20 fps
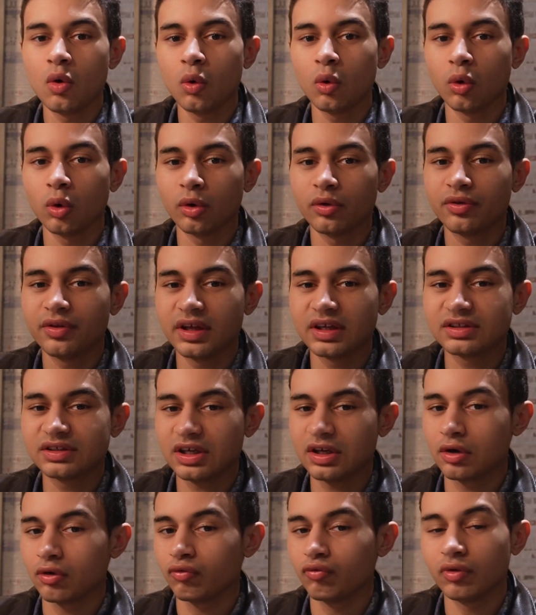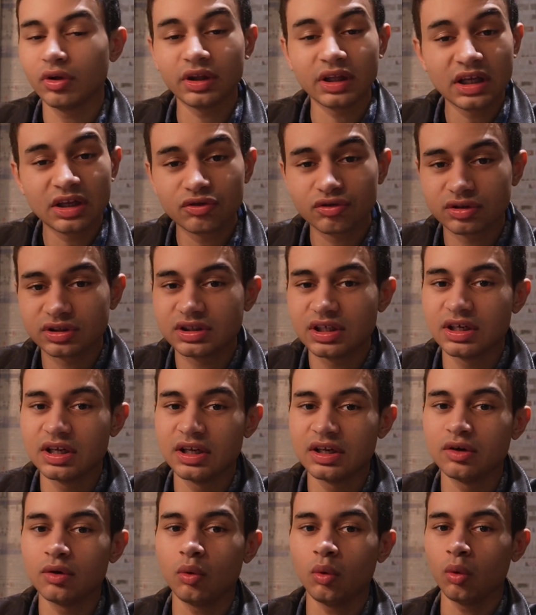or things that you're really interested
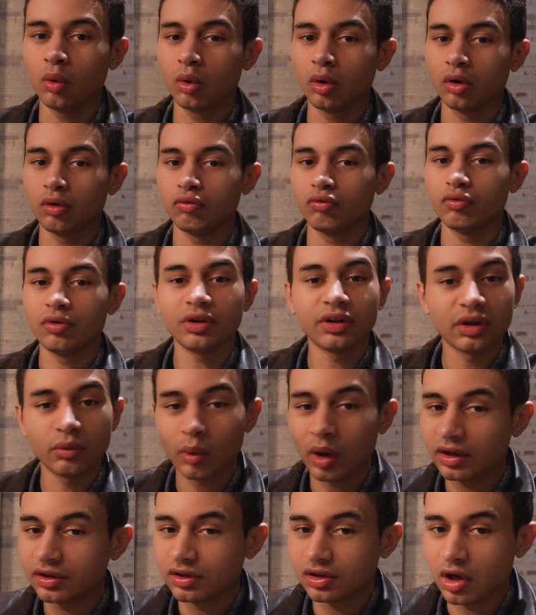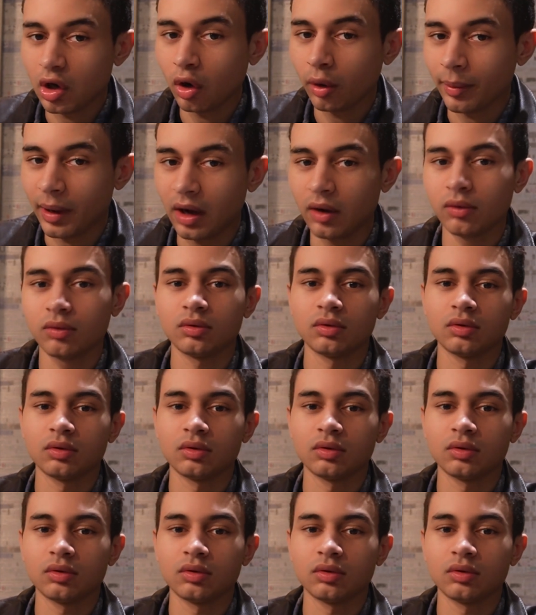in or really want to know about.